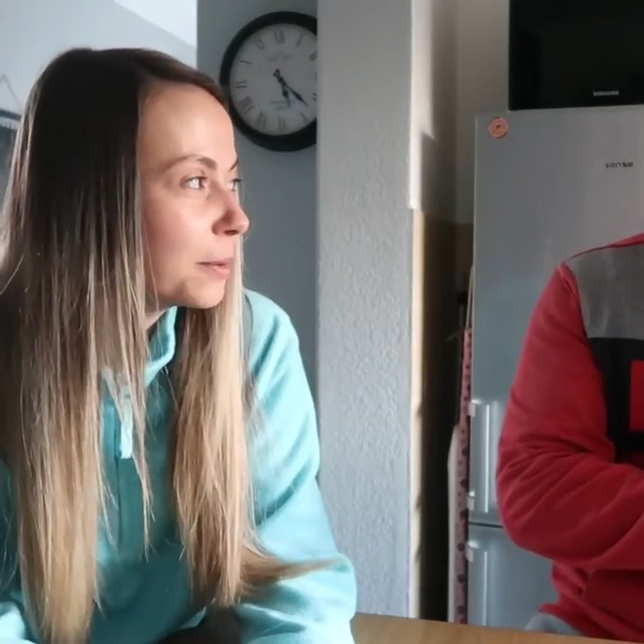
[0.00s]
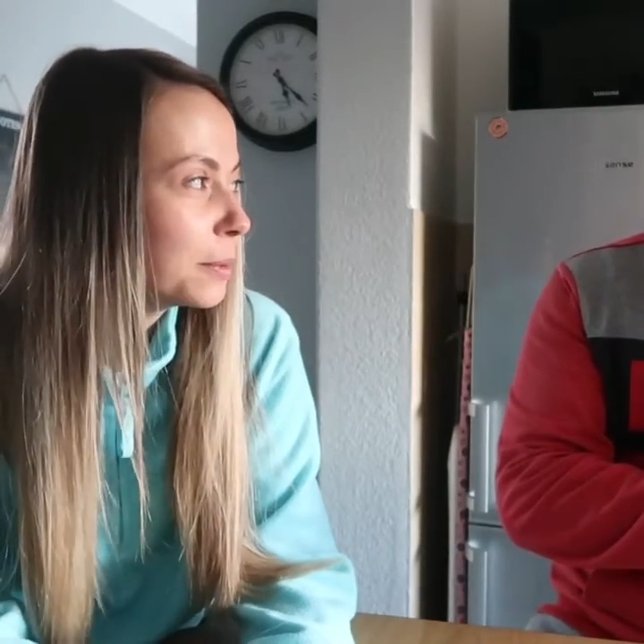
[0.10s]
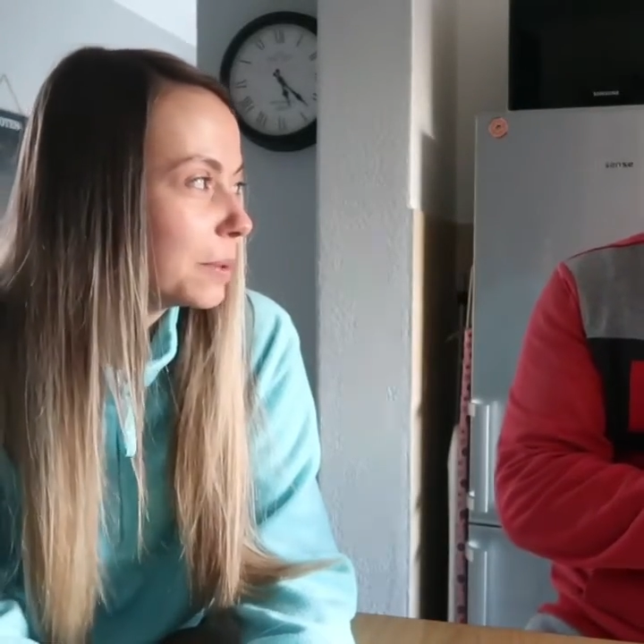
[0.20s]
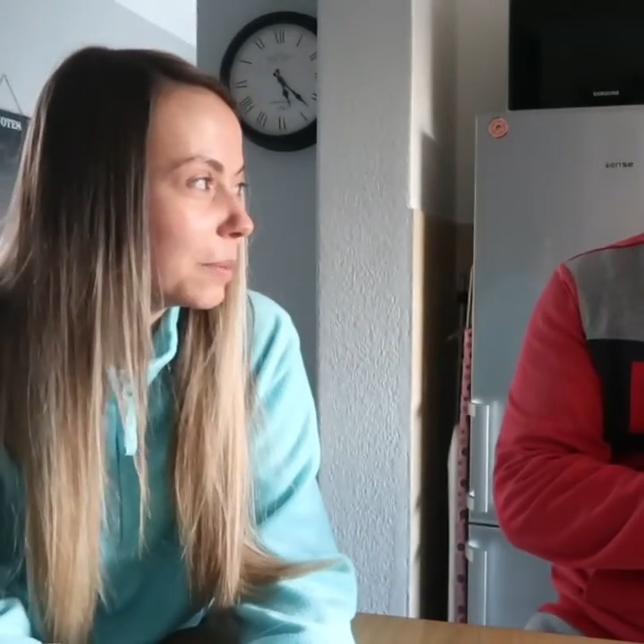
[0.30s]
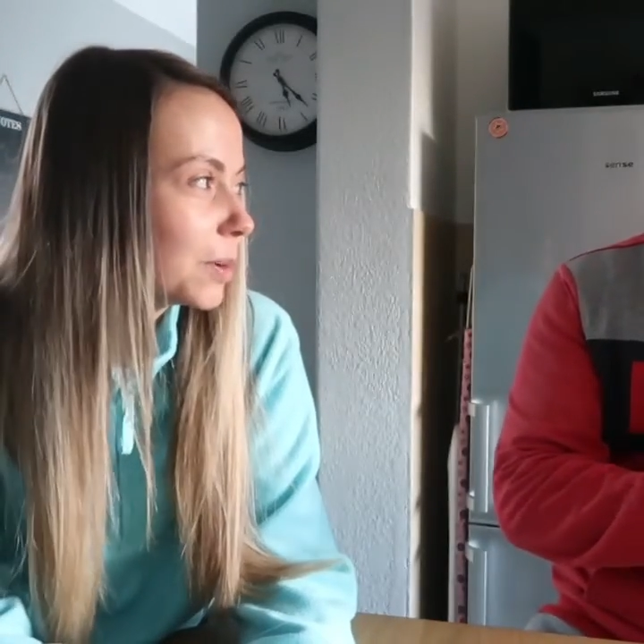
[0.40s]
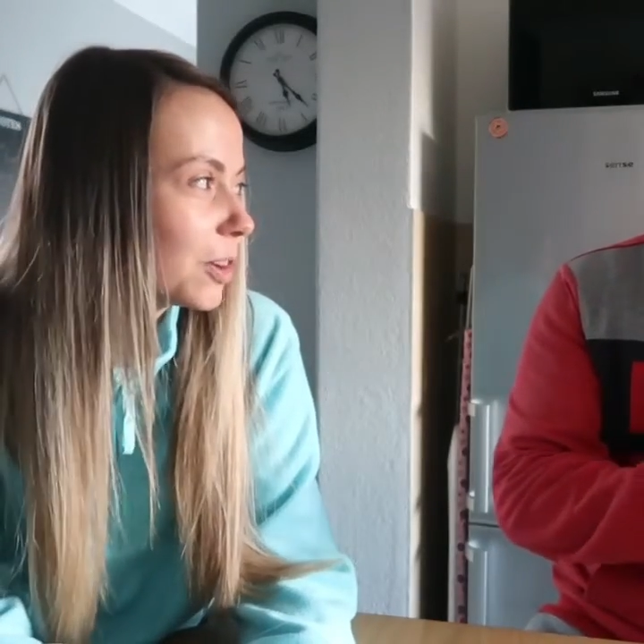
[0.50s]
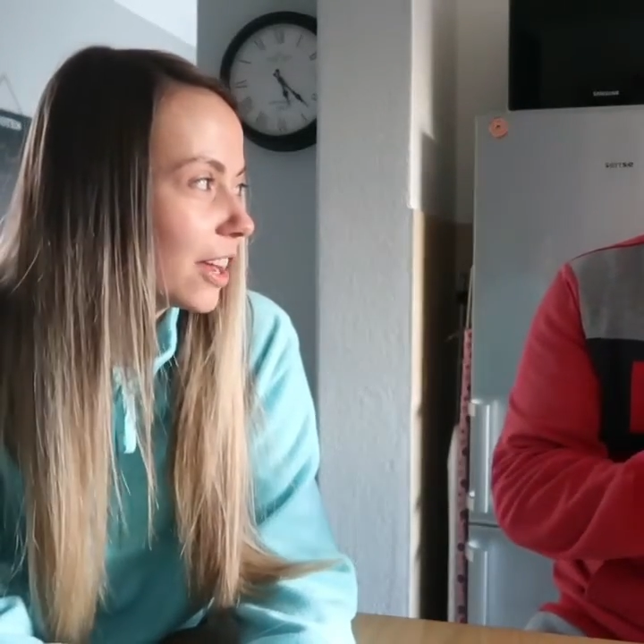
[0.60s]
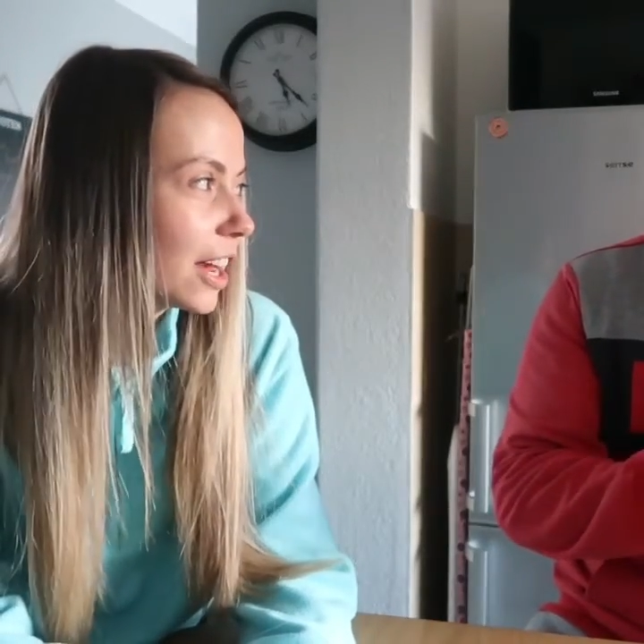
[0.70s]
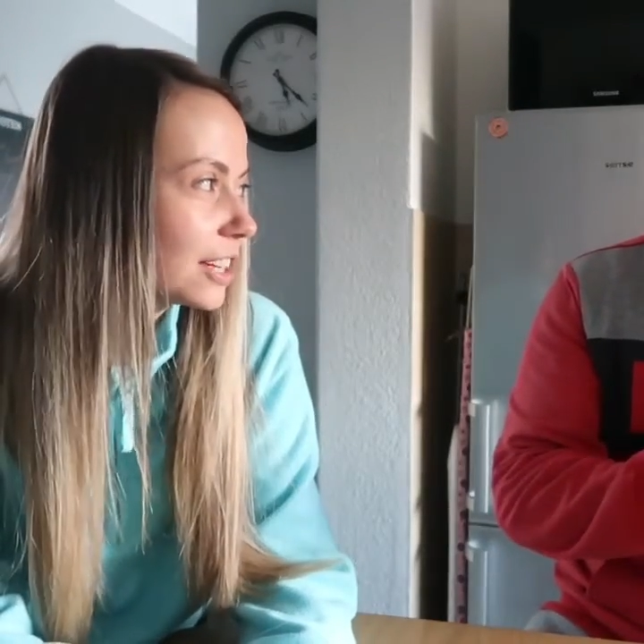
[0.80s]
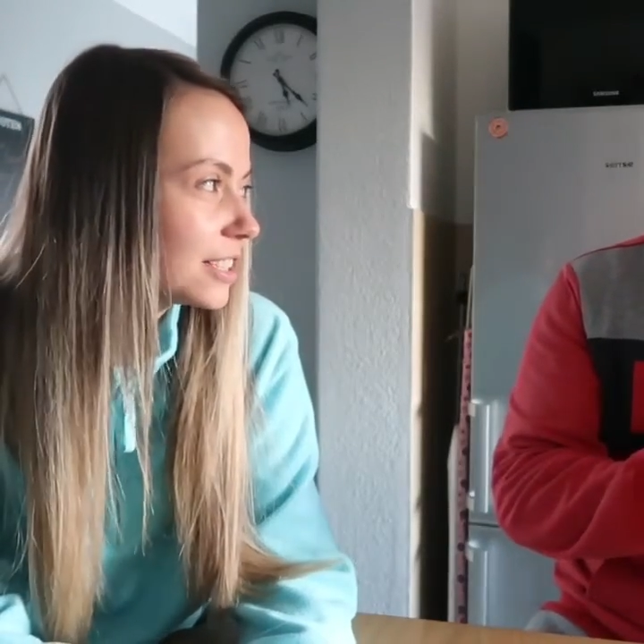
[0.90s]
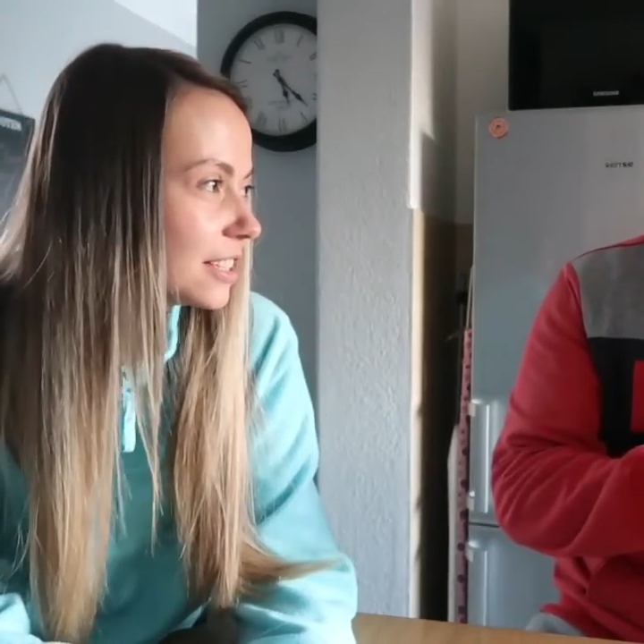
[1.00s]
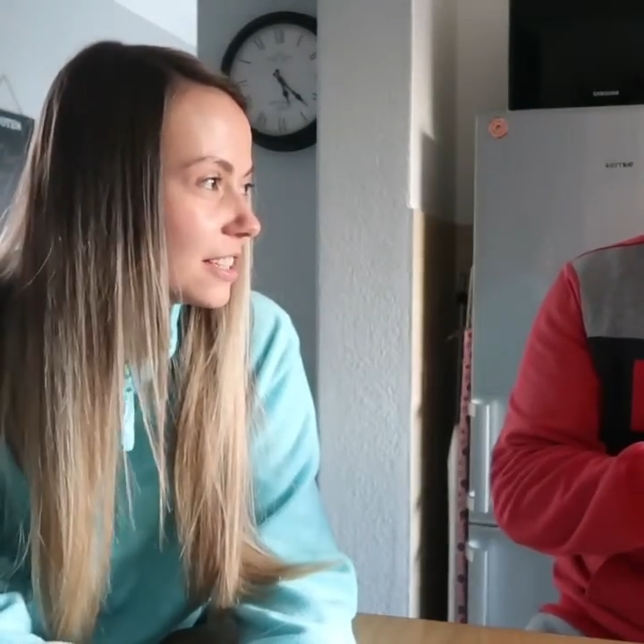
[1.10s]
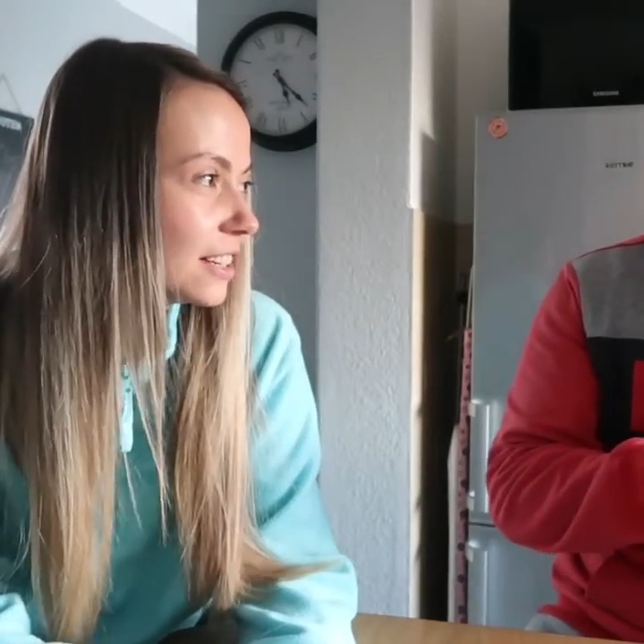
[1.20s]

it when people are late.